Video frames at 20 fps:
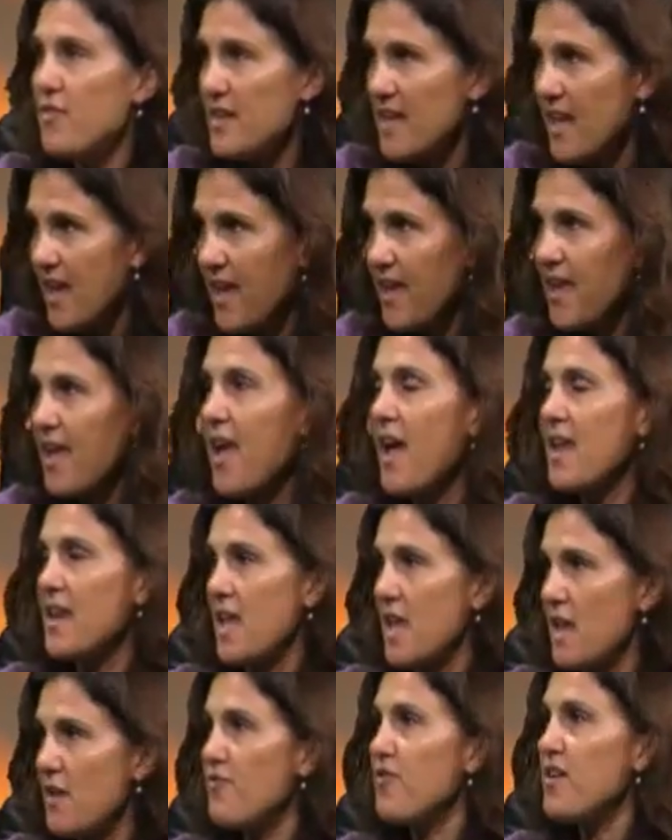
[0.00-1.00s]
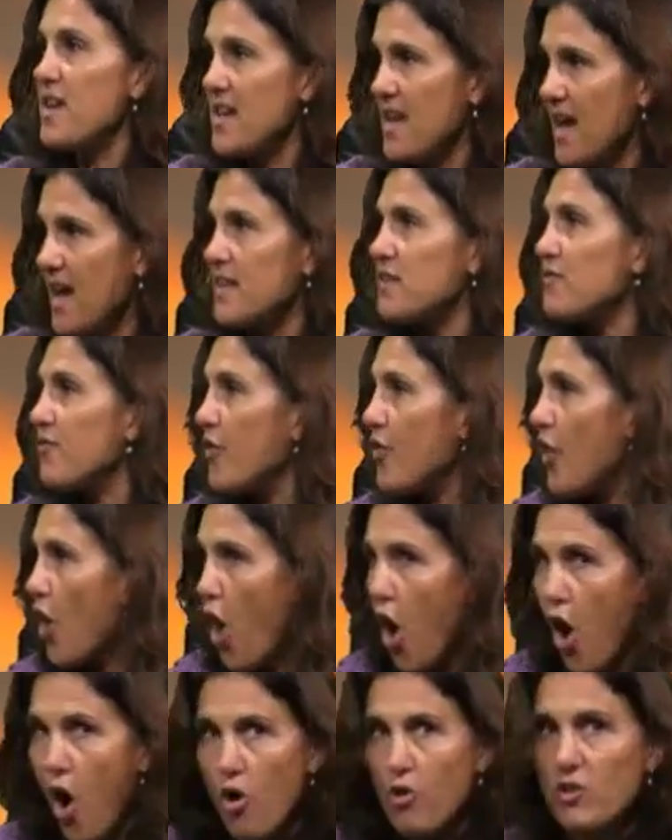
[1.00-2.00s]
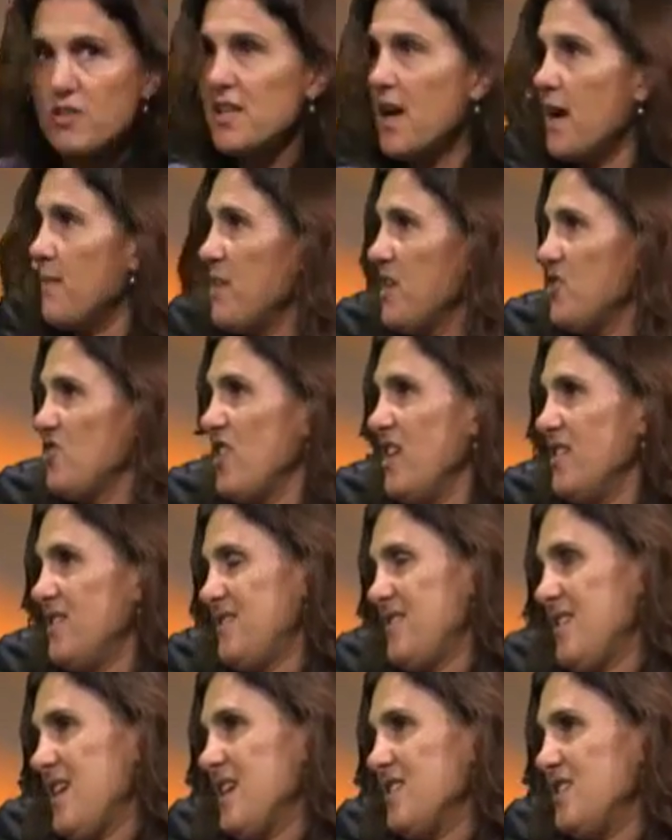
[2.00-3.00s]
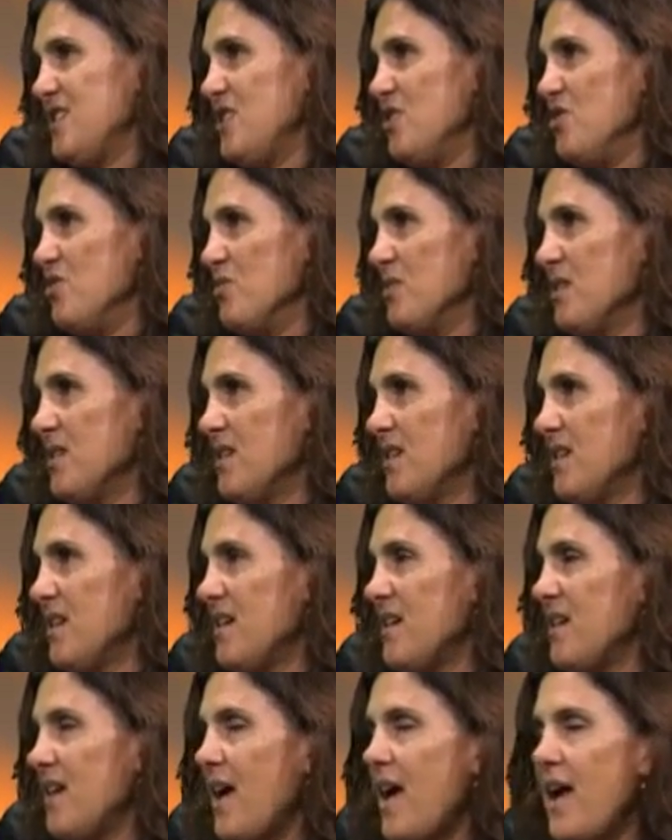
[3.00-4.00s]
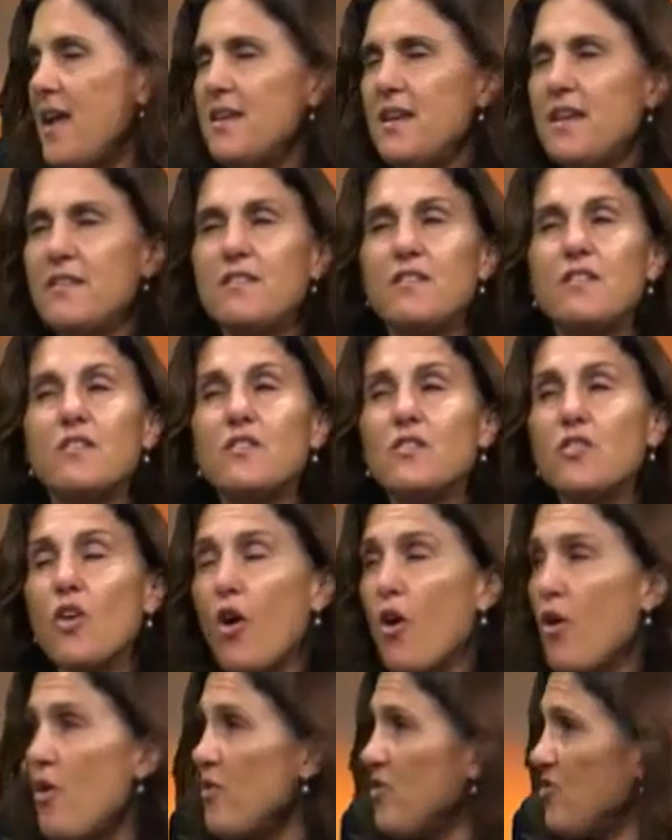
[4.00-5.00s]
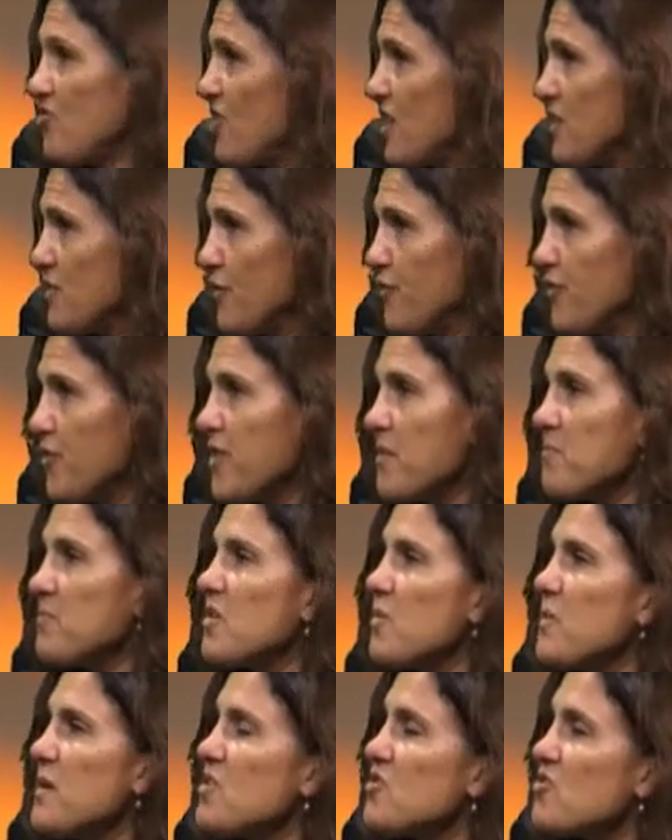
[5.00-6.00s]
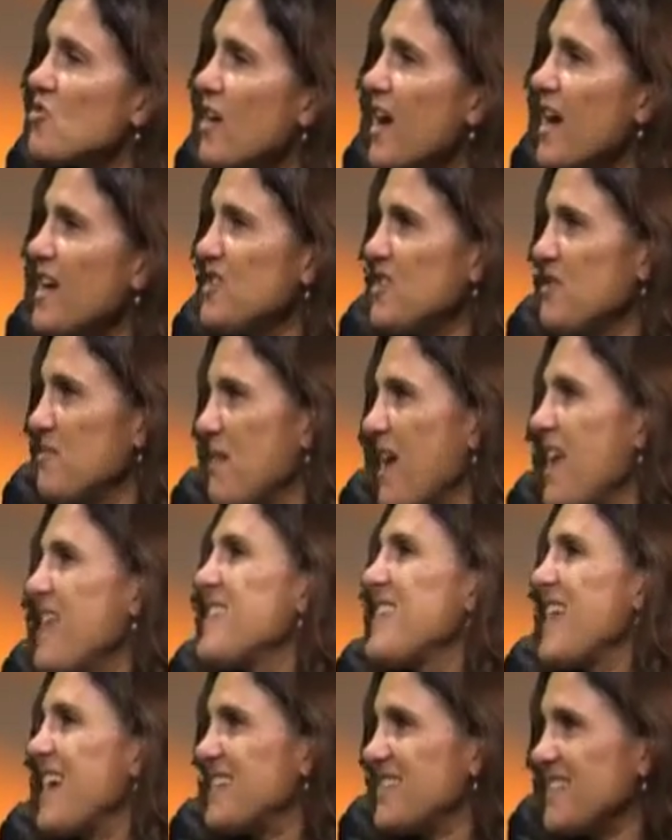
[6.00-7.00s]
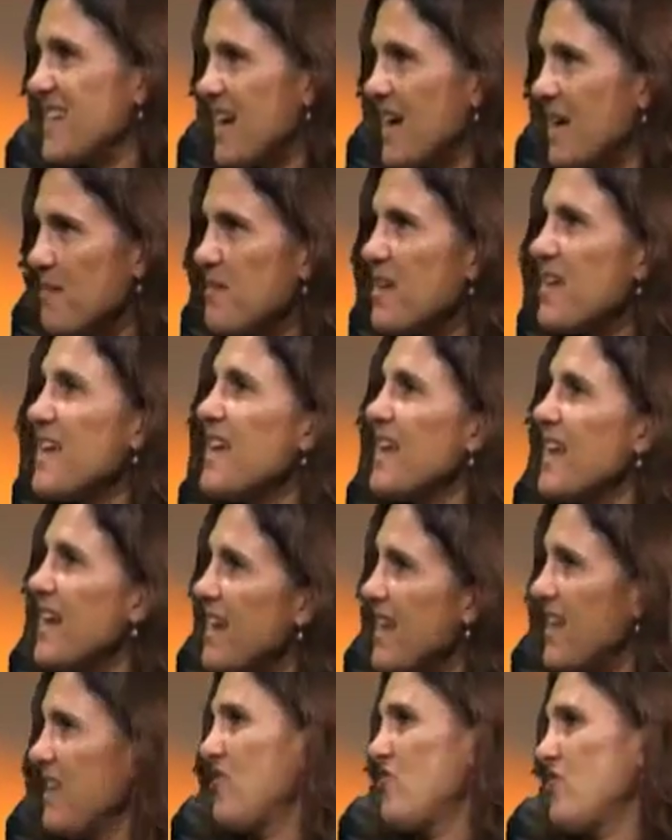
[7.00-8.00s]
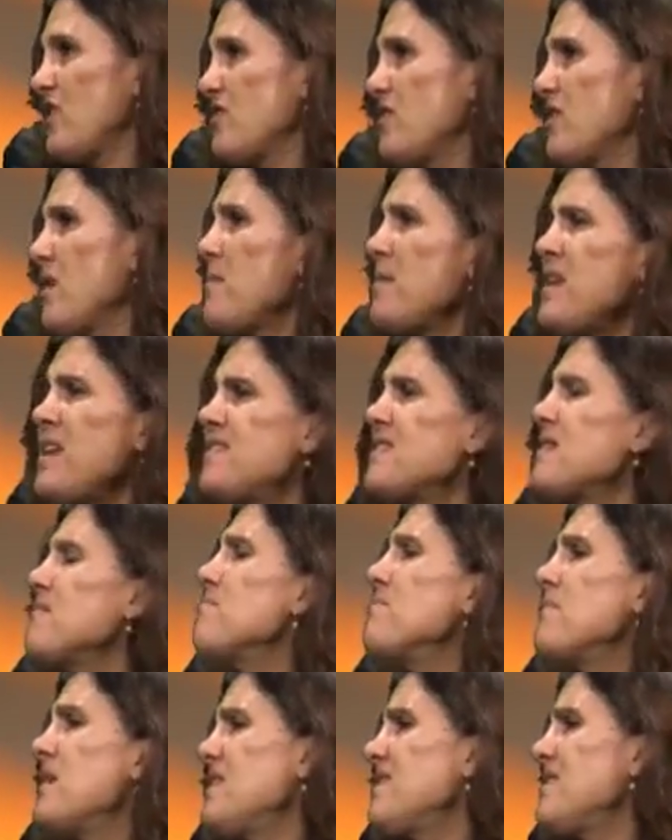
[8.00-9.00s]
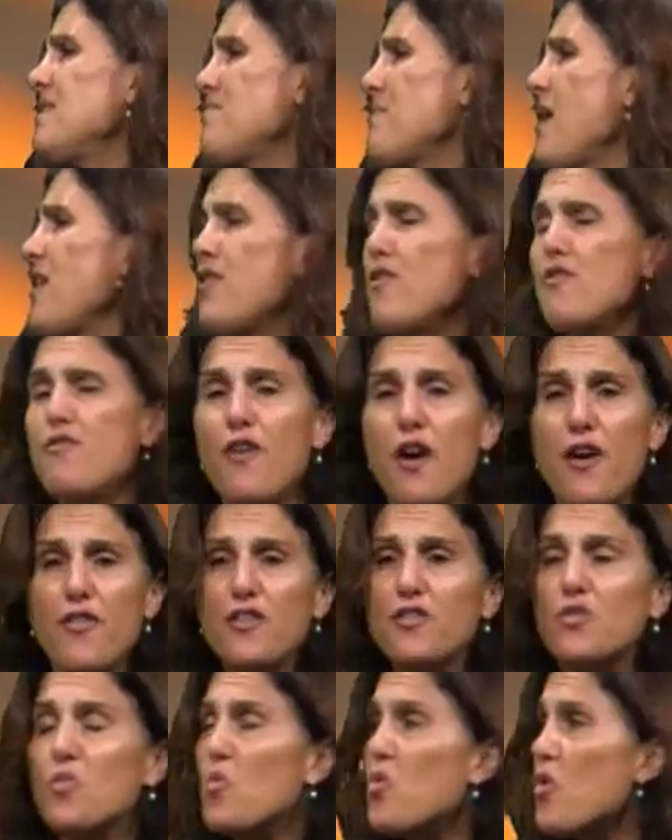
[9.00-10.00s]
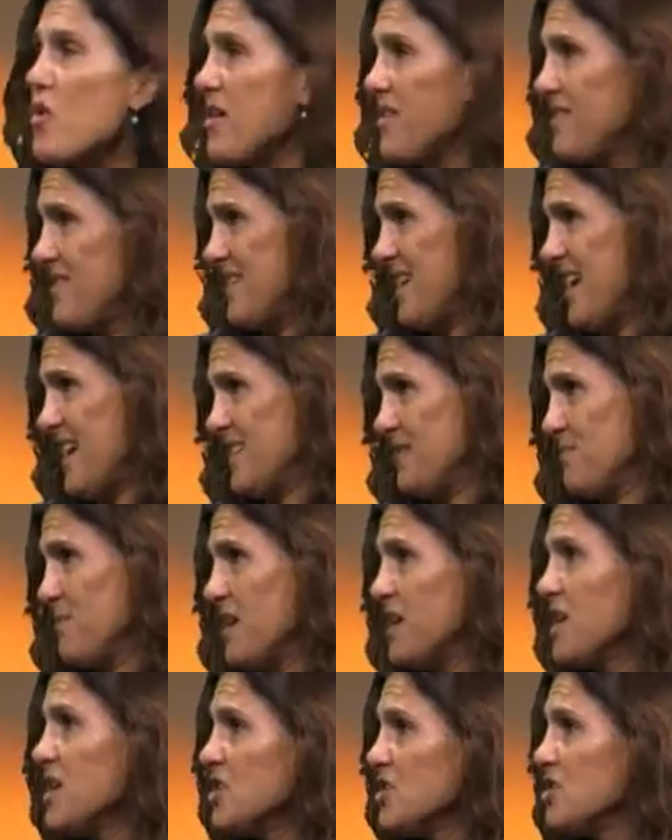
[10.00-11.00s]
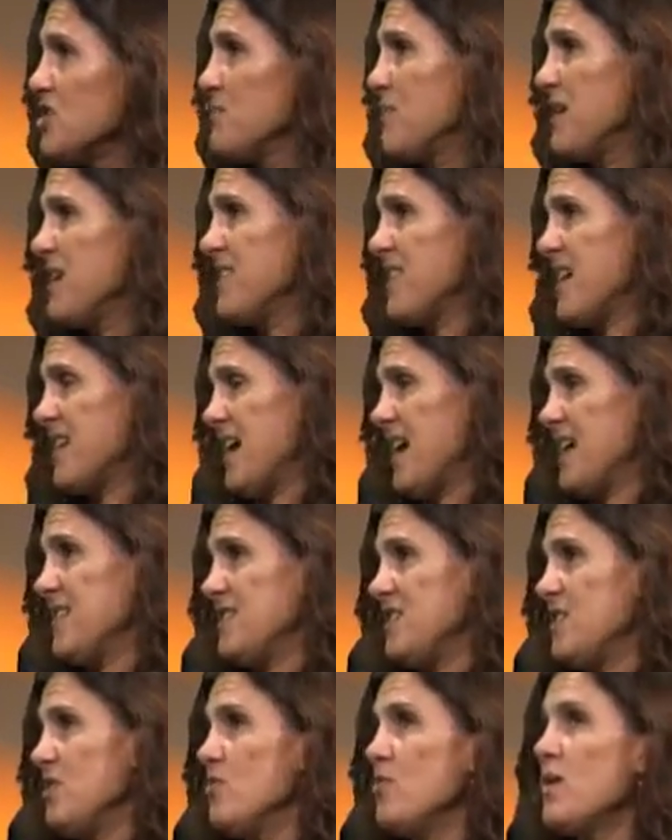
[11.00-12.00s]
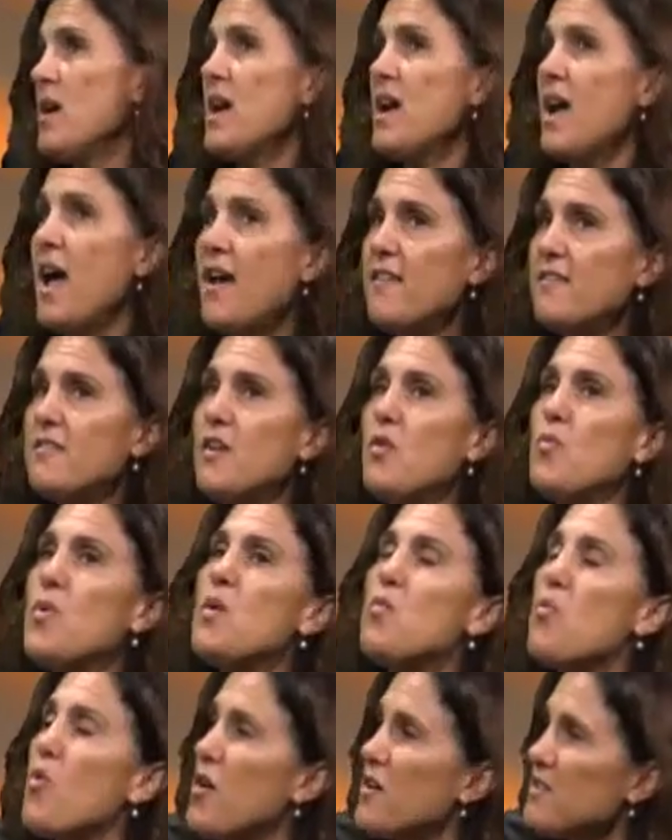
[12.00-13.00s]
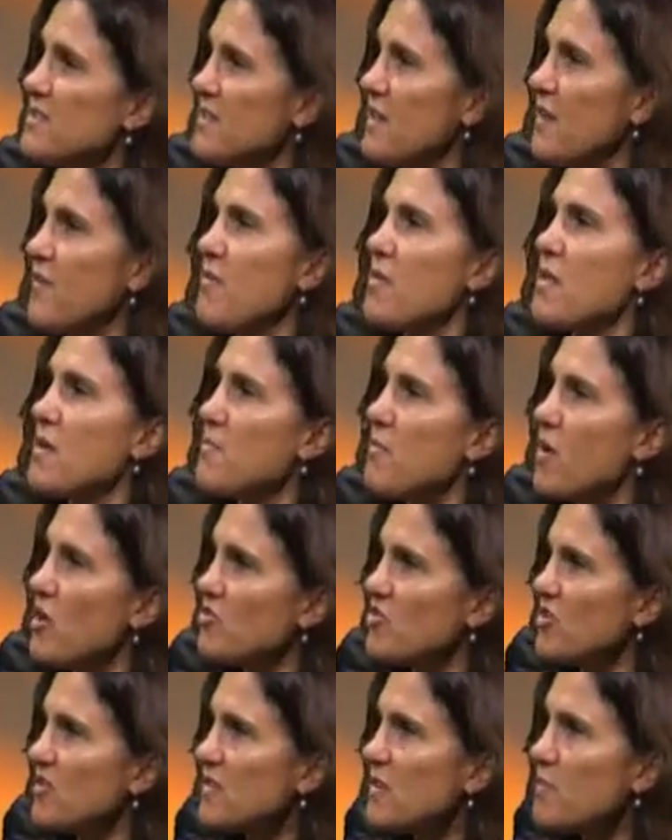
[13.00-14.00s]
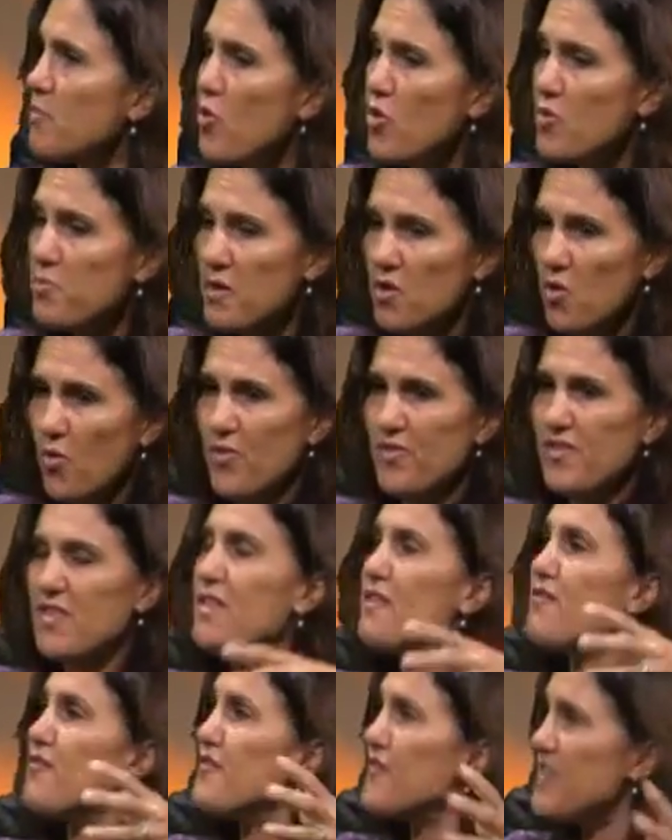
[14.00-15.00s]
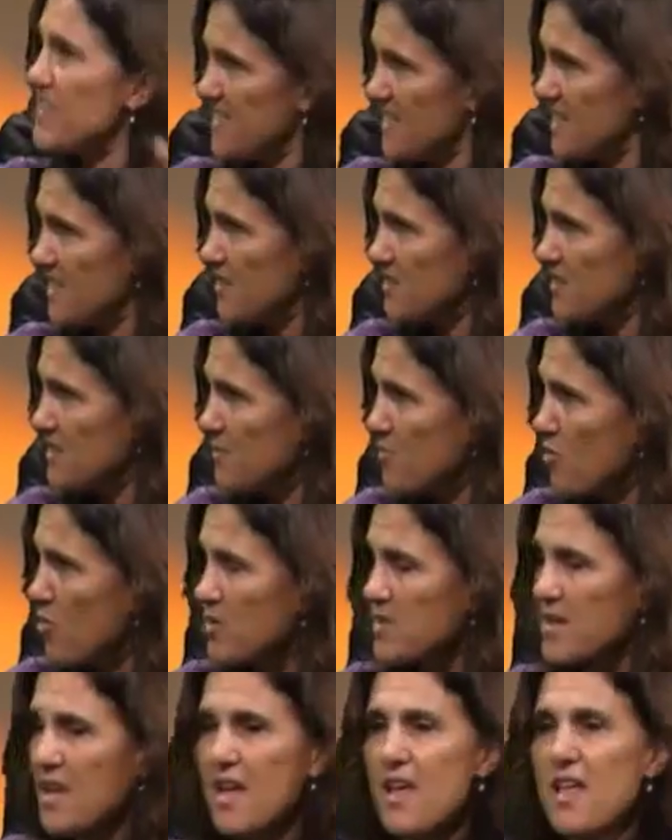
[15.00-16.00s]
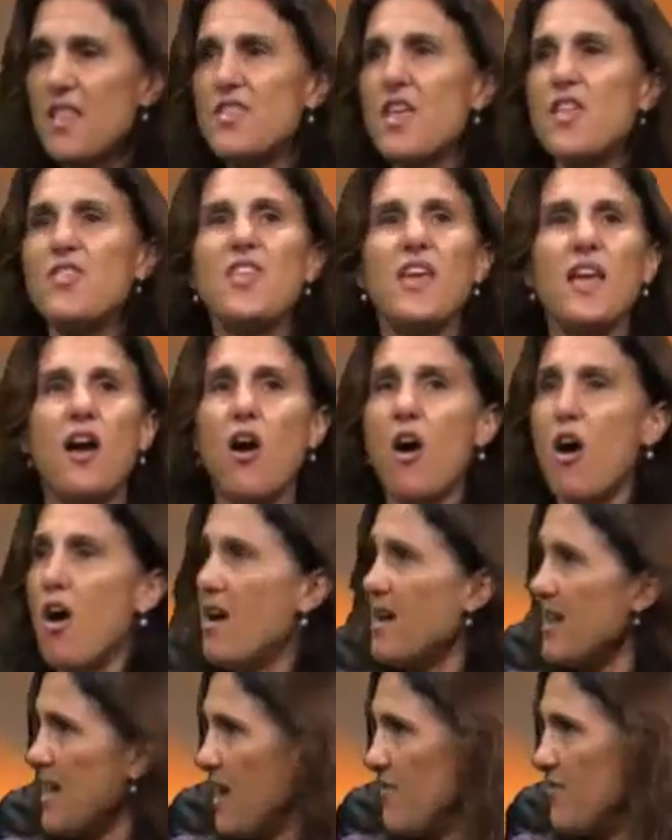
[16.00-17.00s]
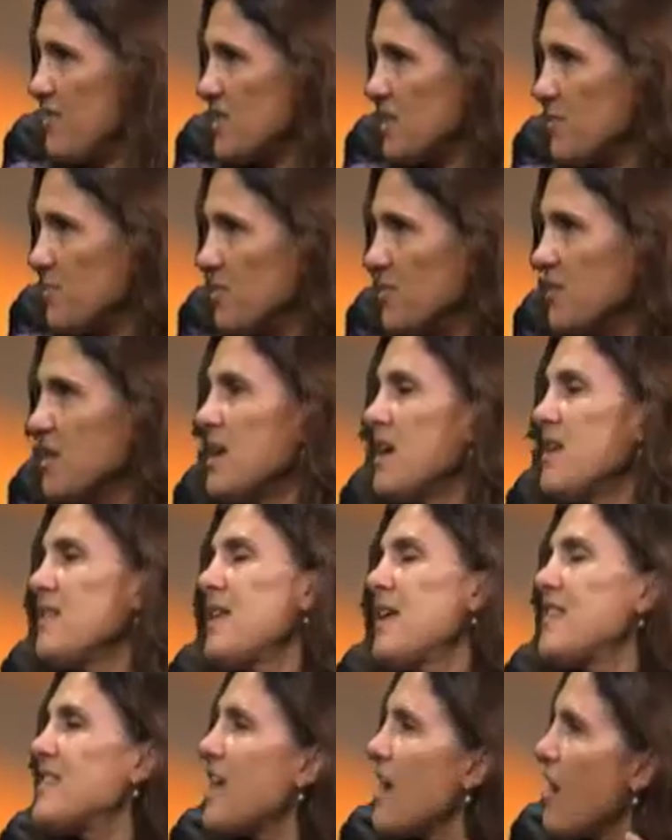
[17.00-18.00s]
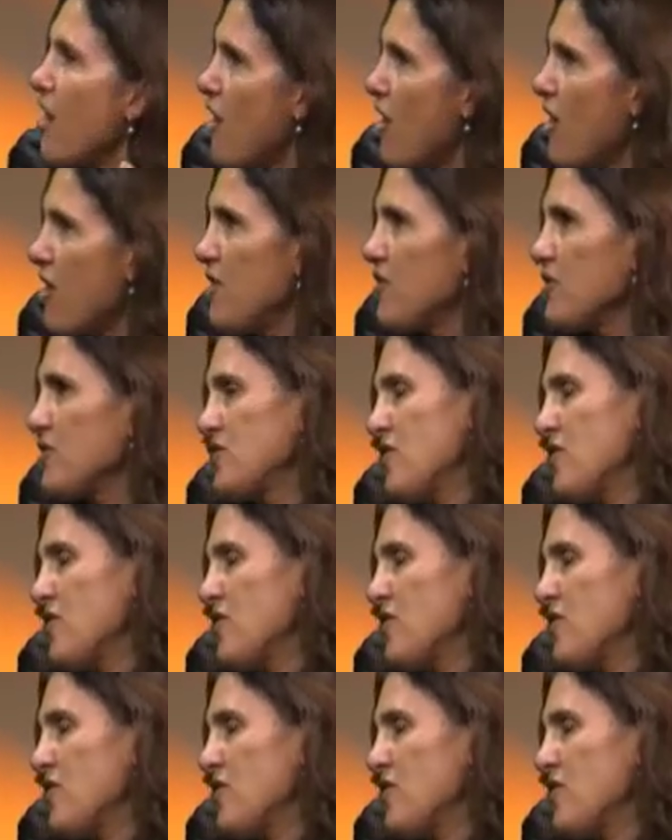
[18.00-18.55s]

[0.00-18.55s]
day and every night for the whole time their child is in ICU. And it's so stressful for them. So we try to make that time less stressful. I mean, it's a mother or father's worst nightmare to be in that ICU. And so we want to give them the emotional support, but also the physical support, that they are comfortable, that they are looked